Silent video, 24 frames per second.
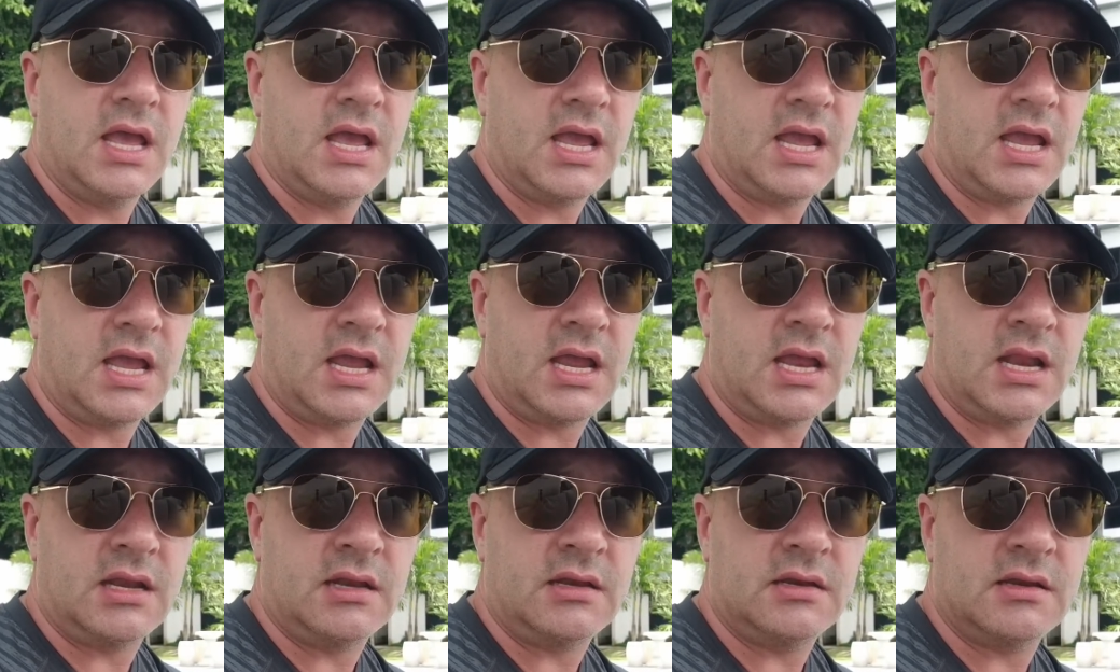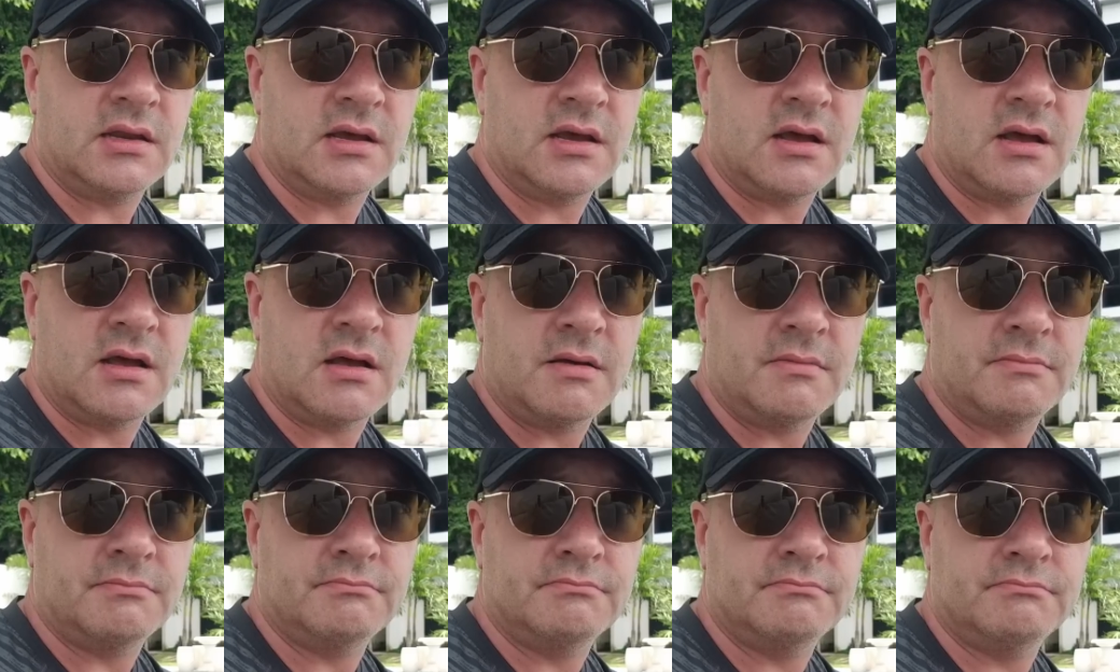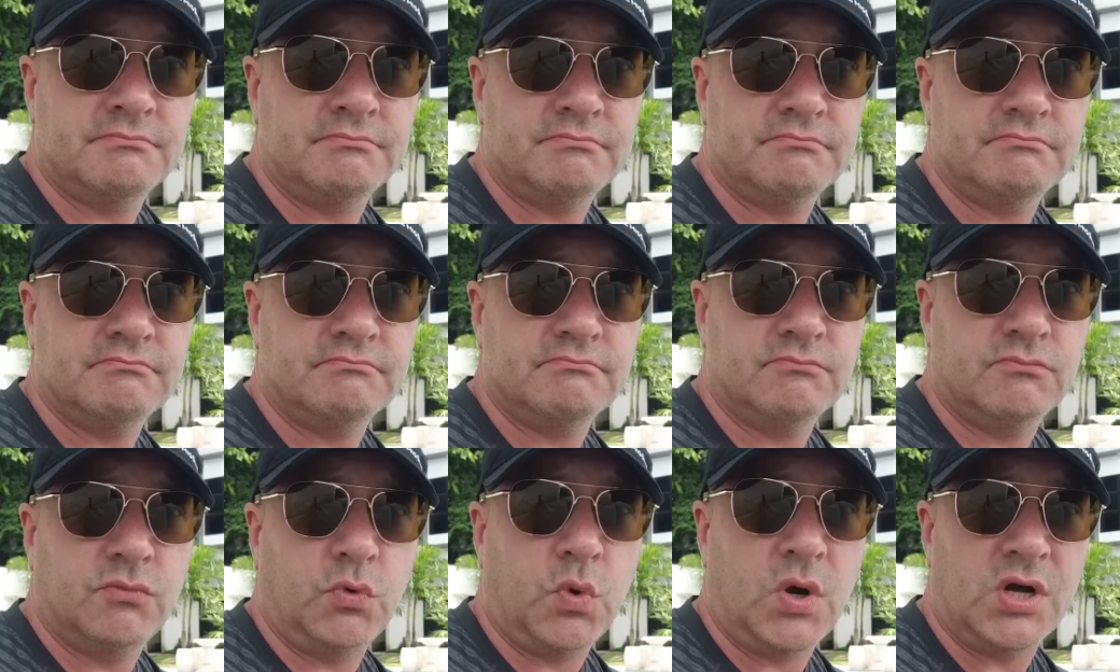And
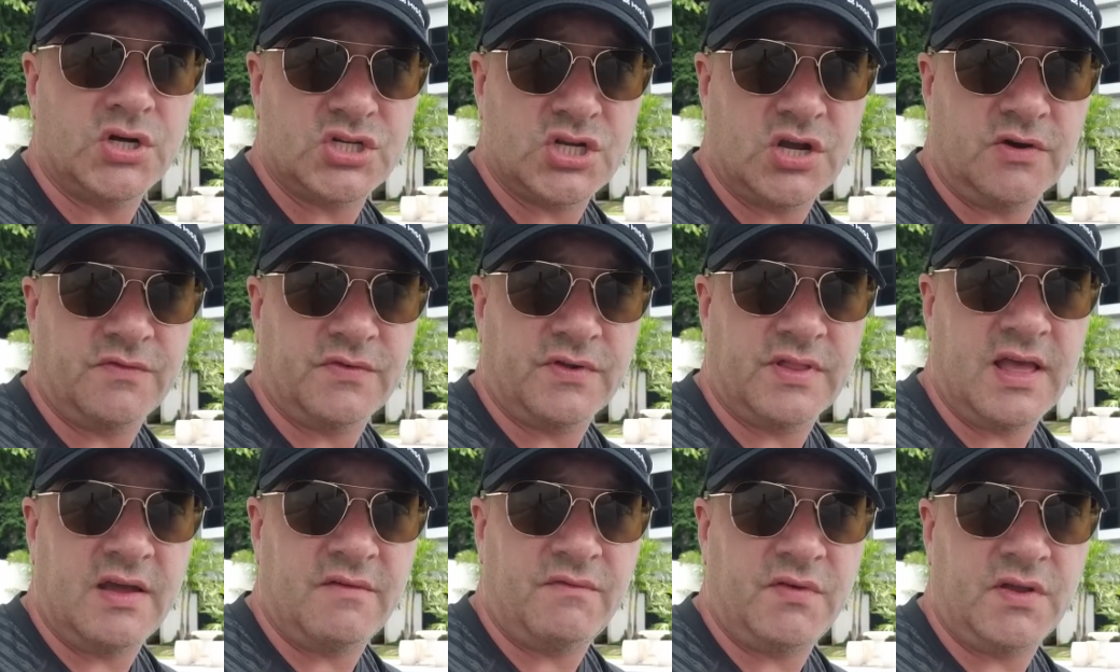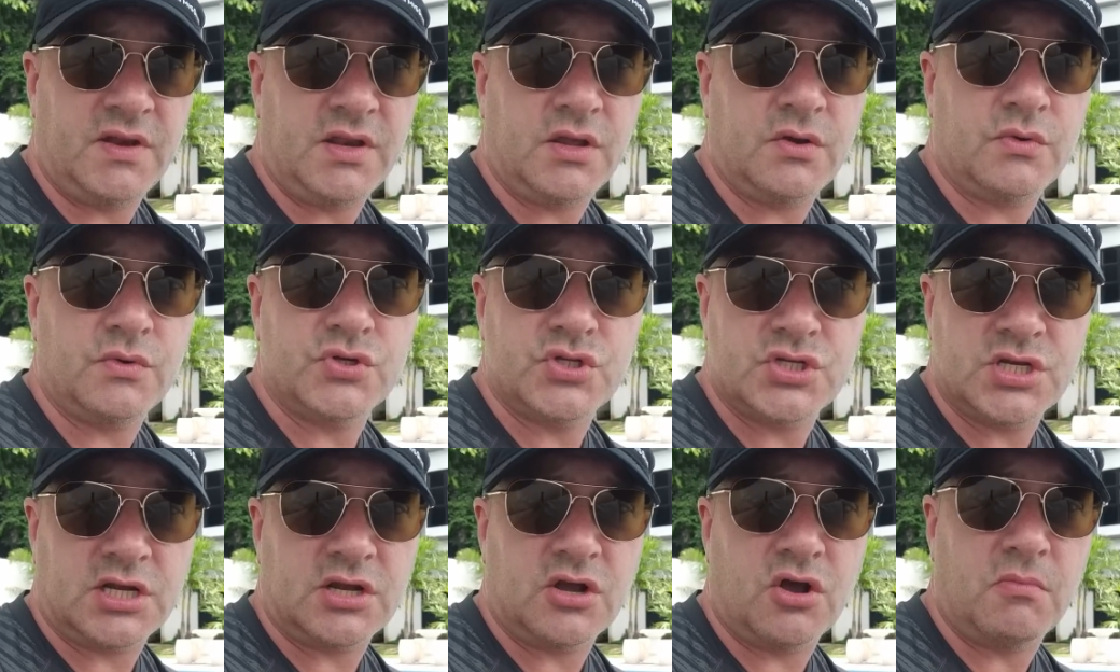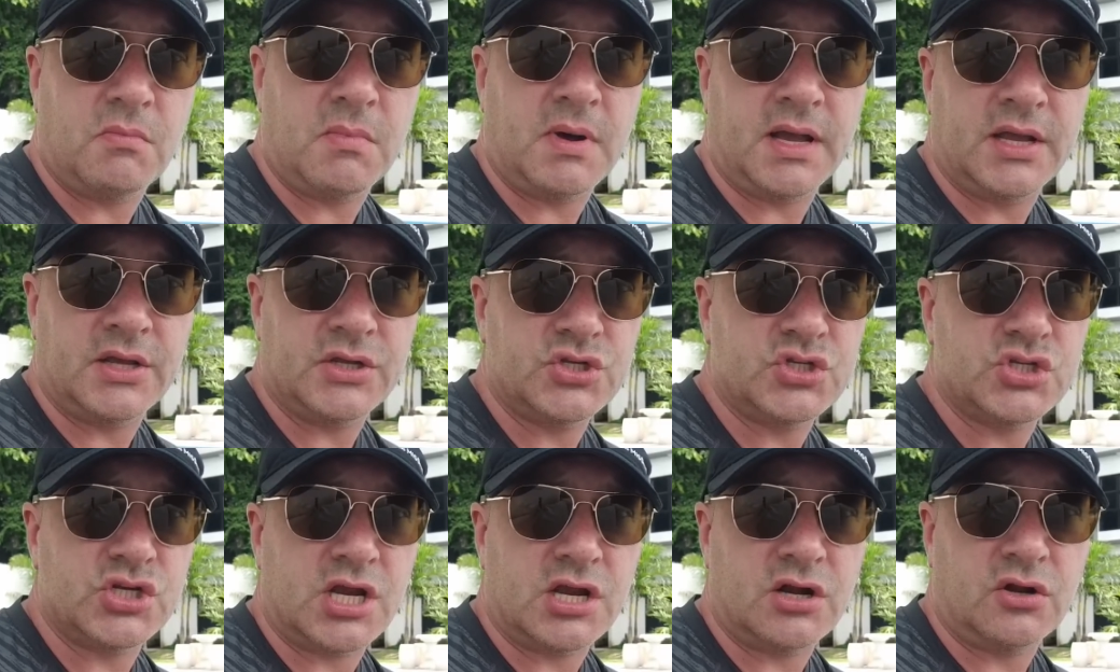watch out for that video and check out
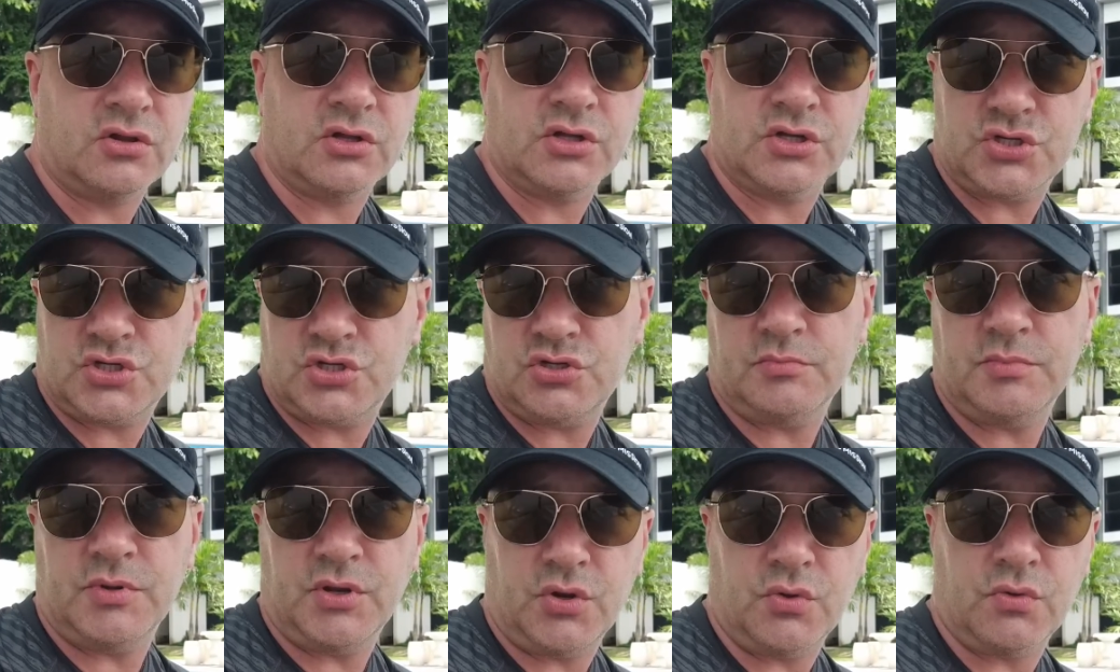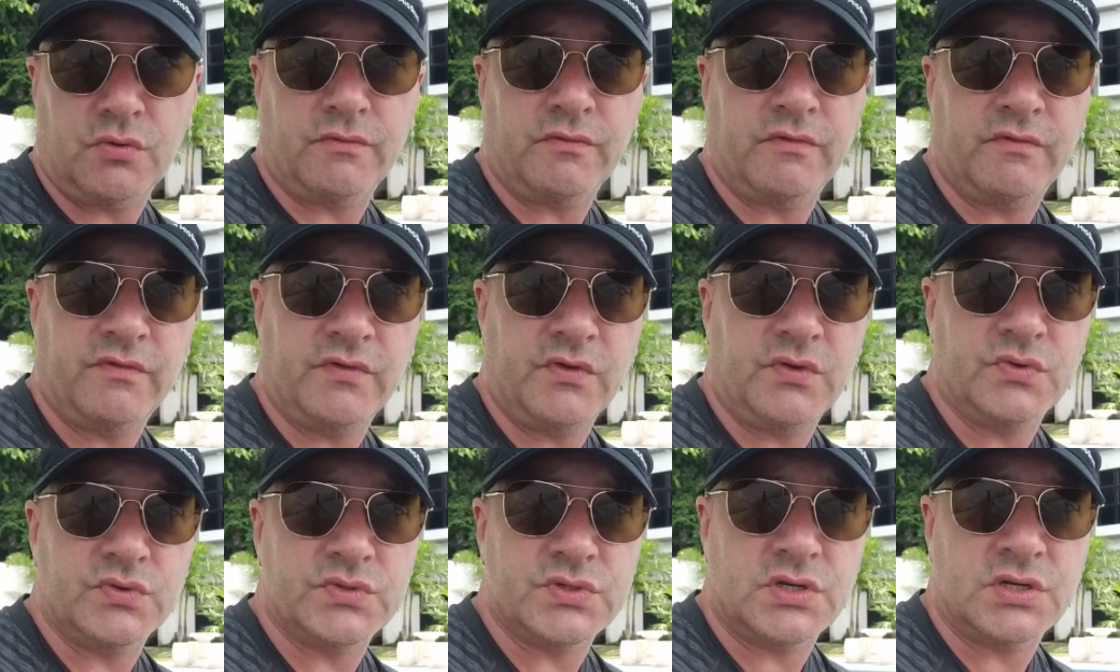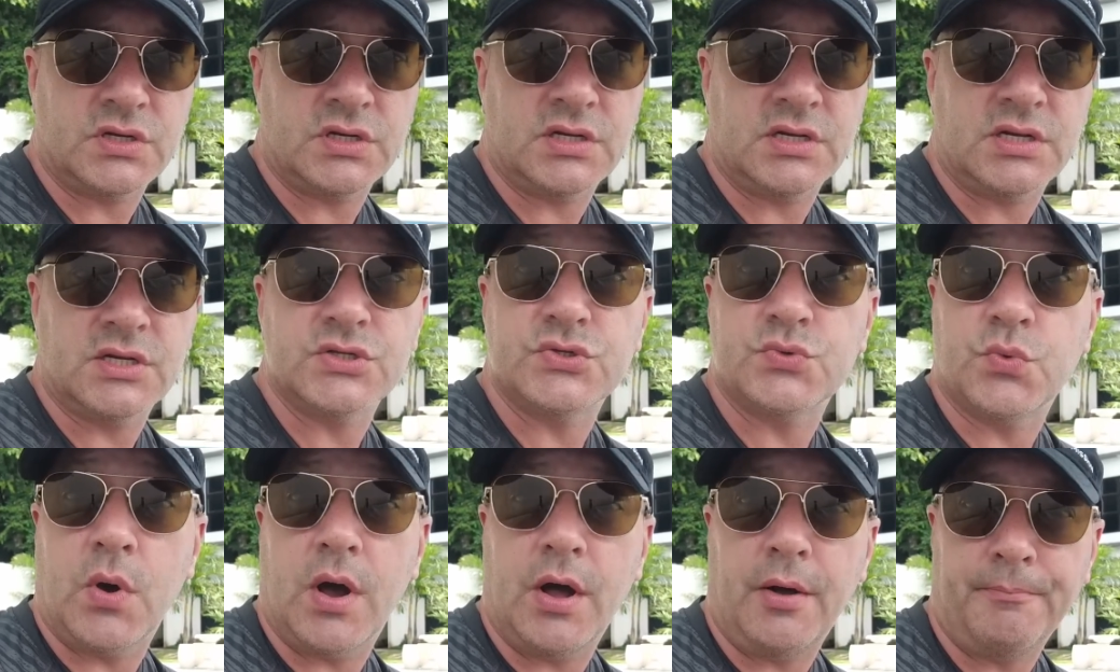Maya's channel because she'll be doing reviews on it
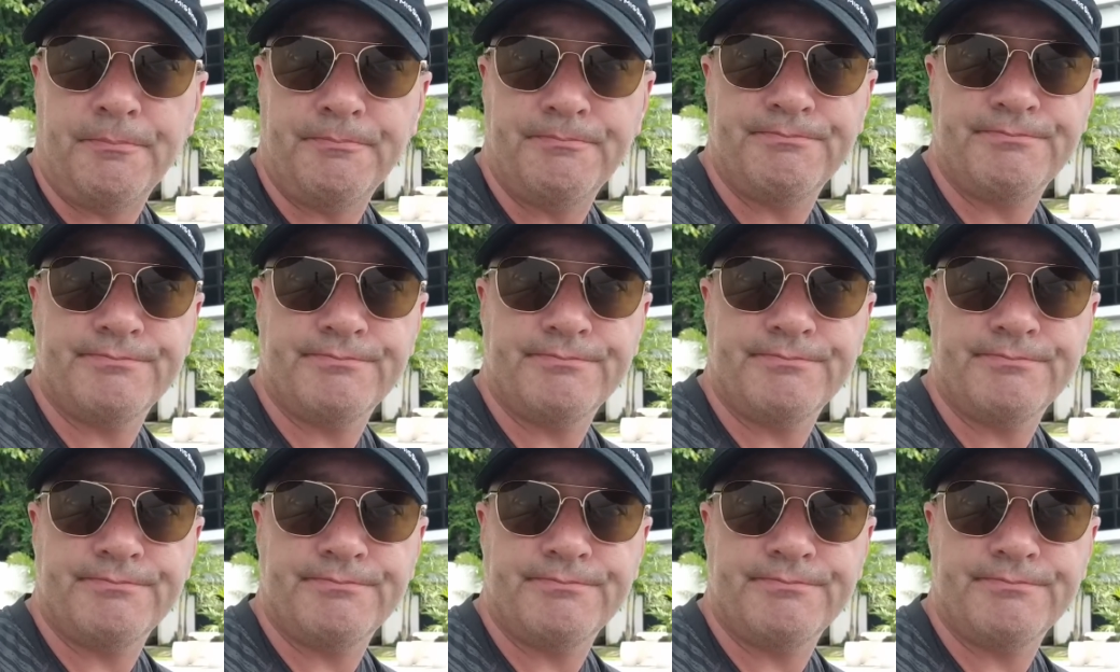as well.